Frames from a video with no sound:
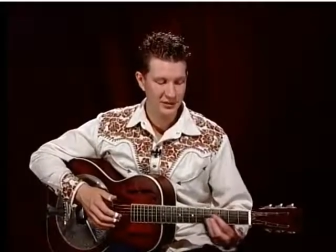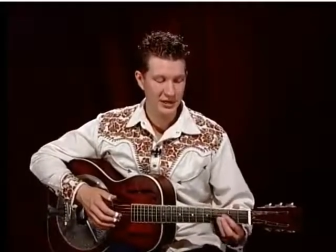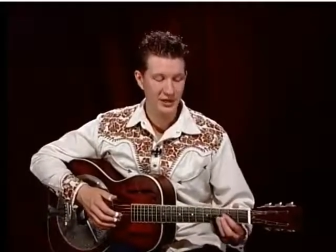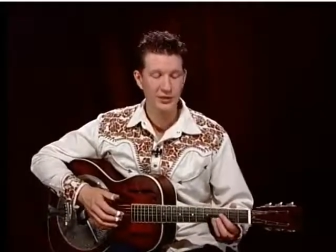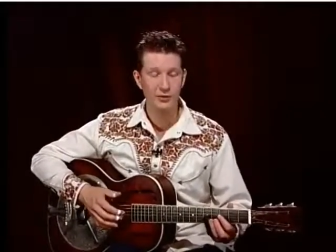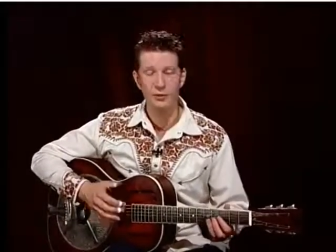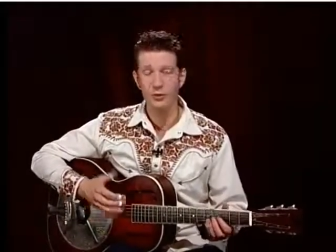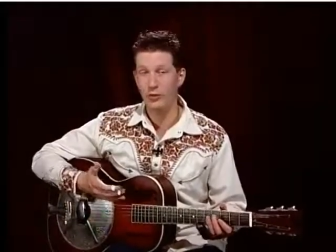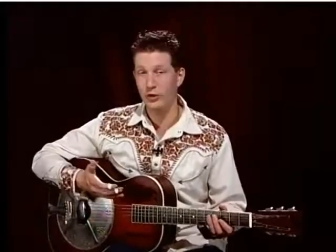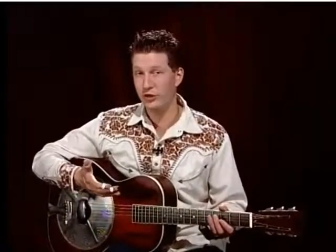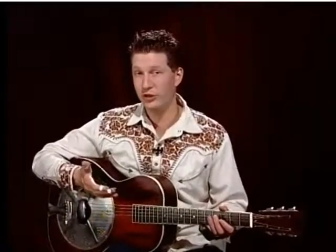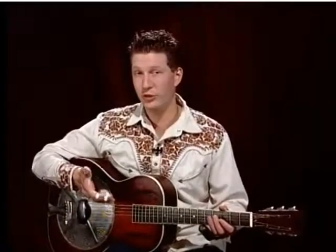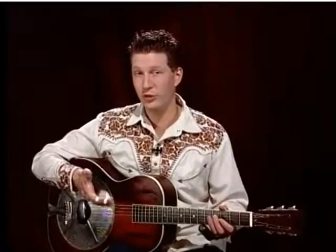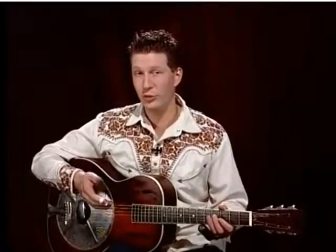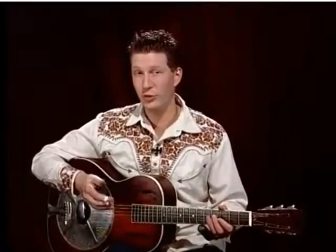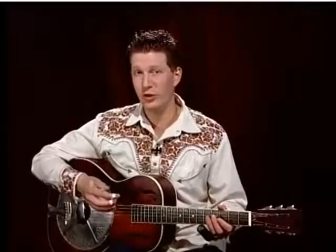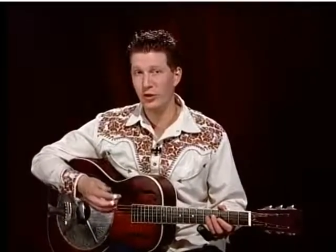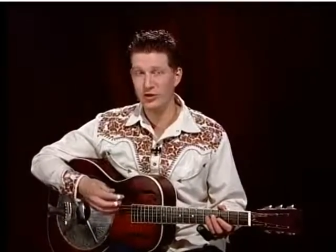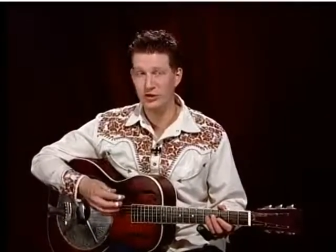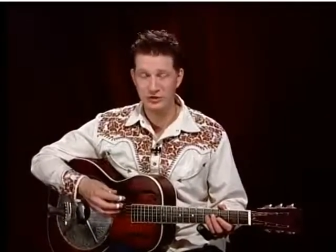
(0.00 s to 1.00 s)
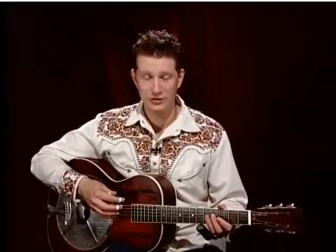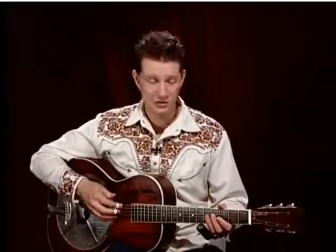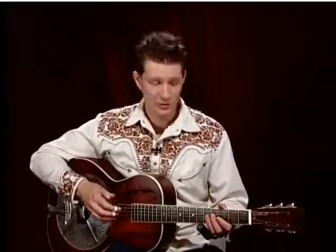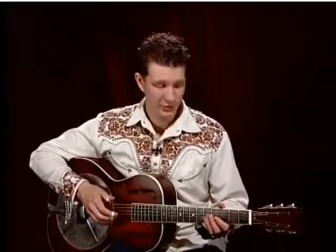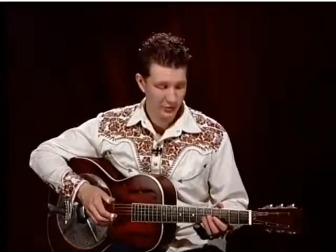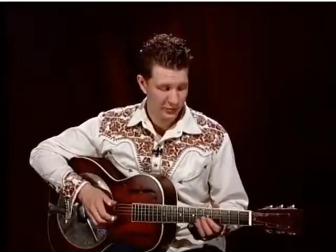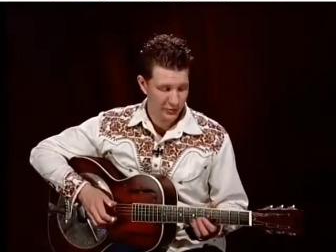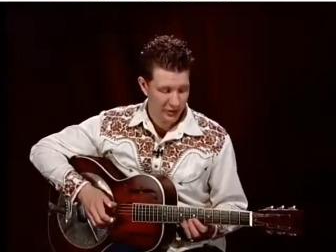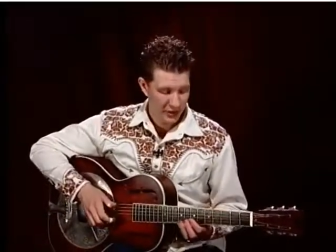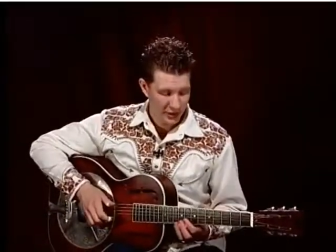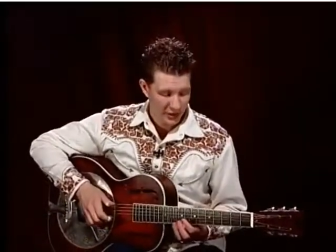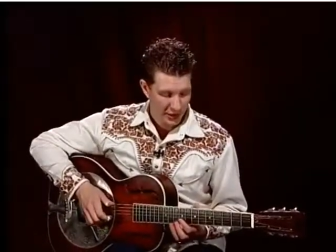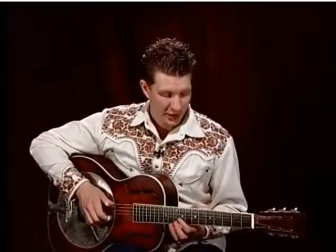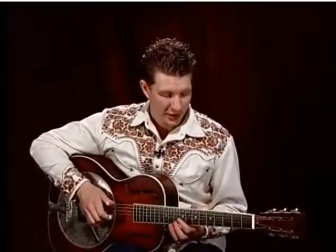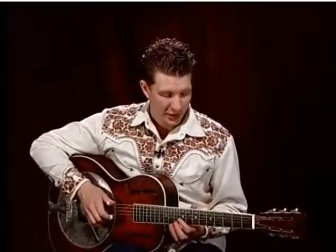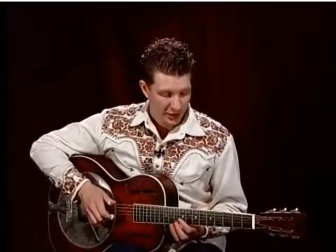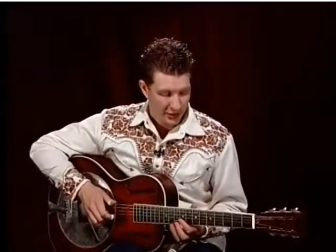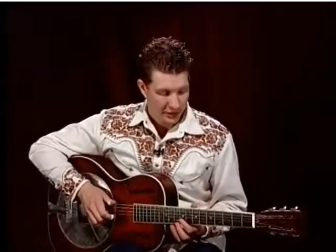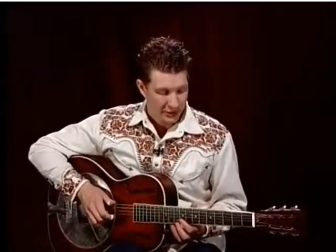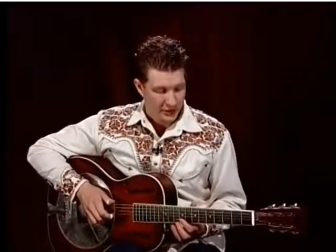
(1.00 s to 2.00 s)
kind of what you want to do.
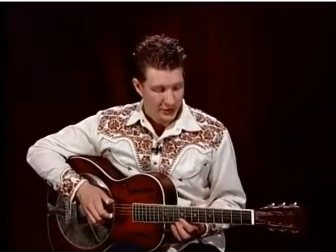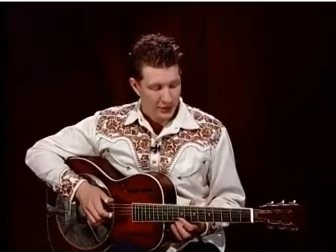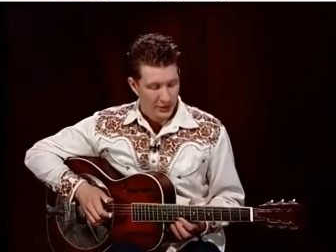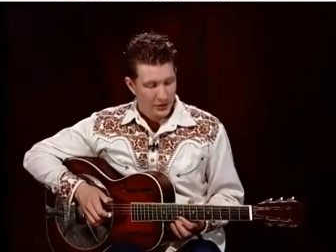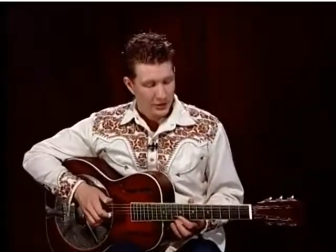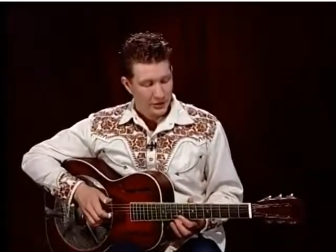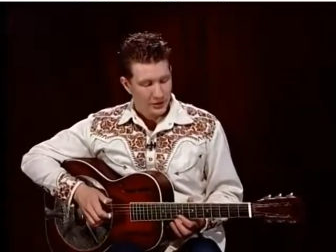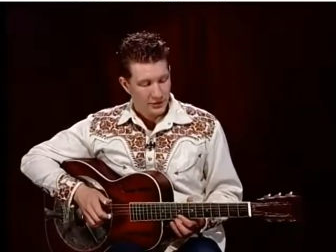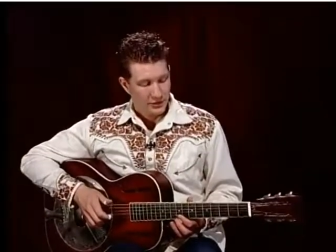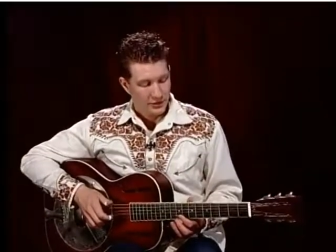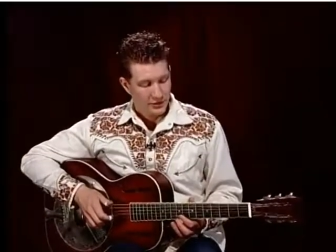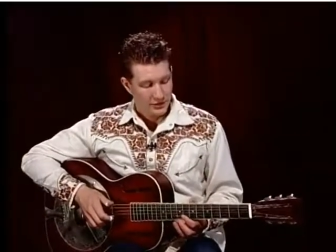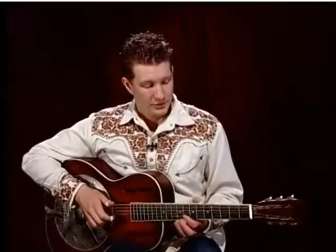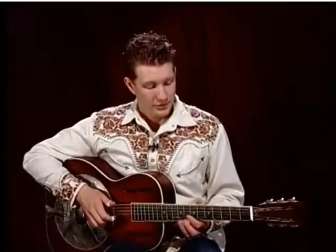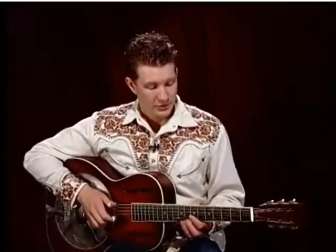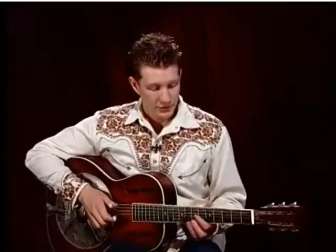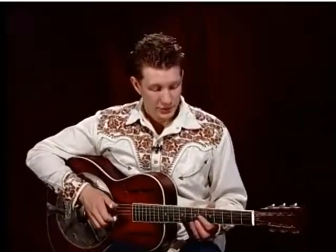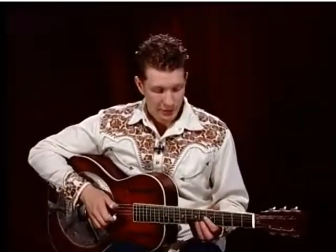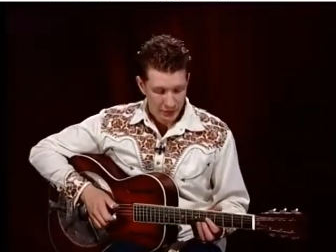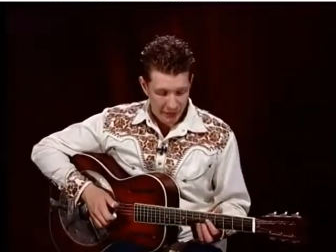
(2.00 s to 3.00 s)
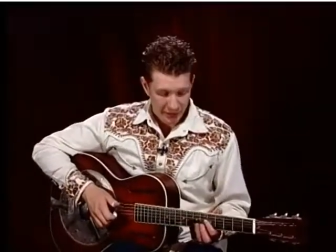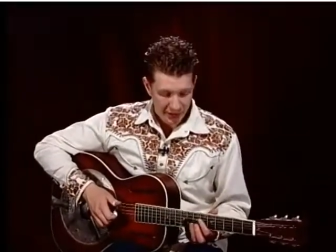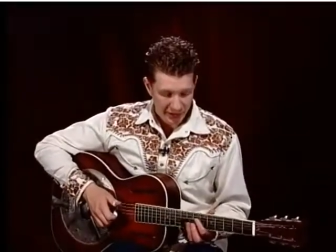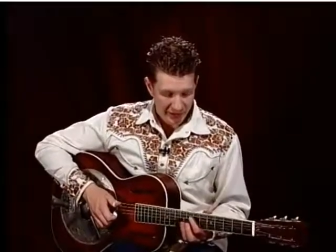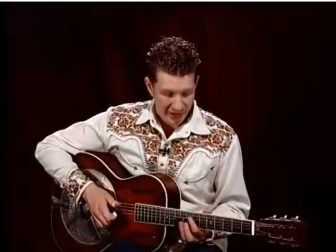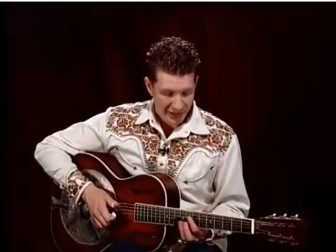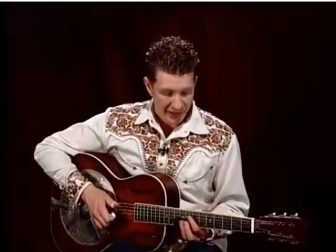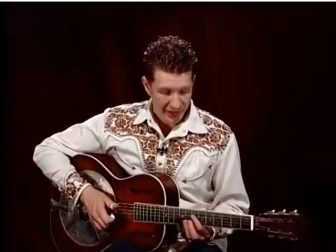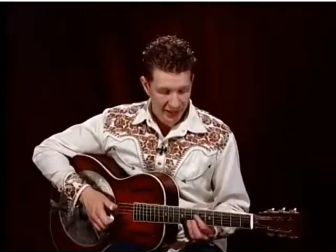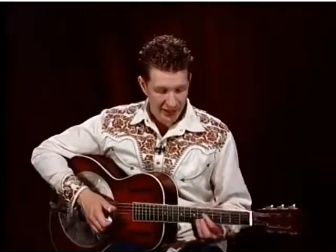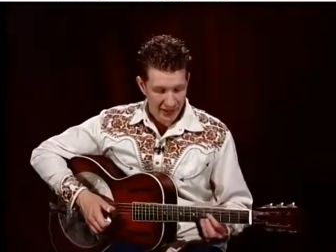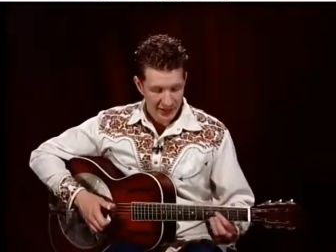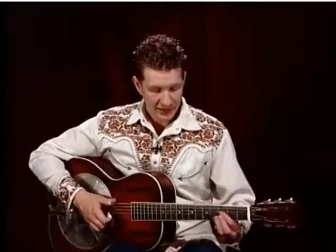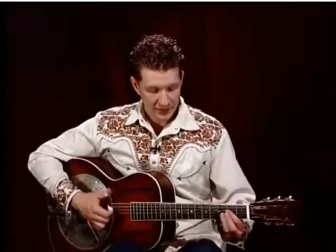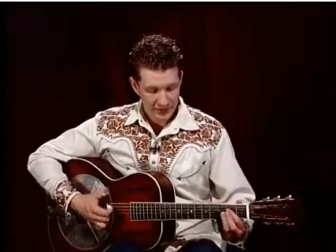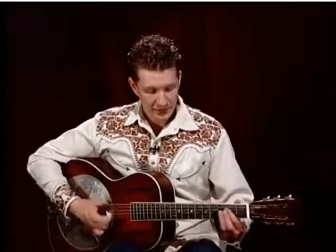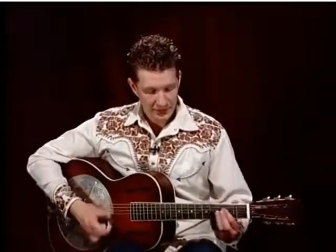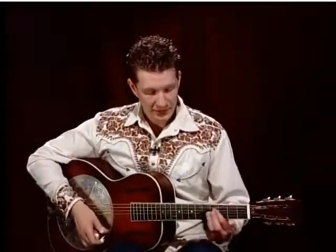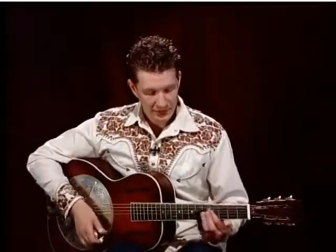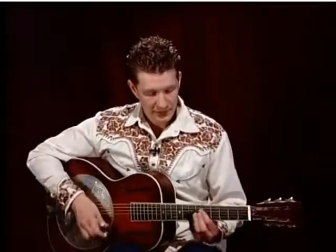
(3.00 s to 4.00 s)
So looking at that
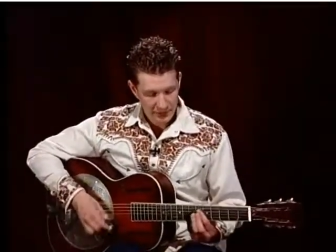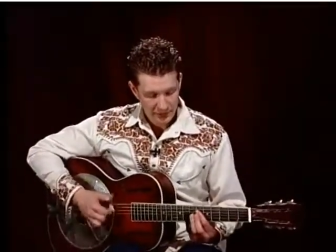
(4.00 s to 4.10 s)
again.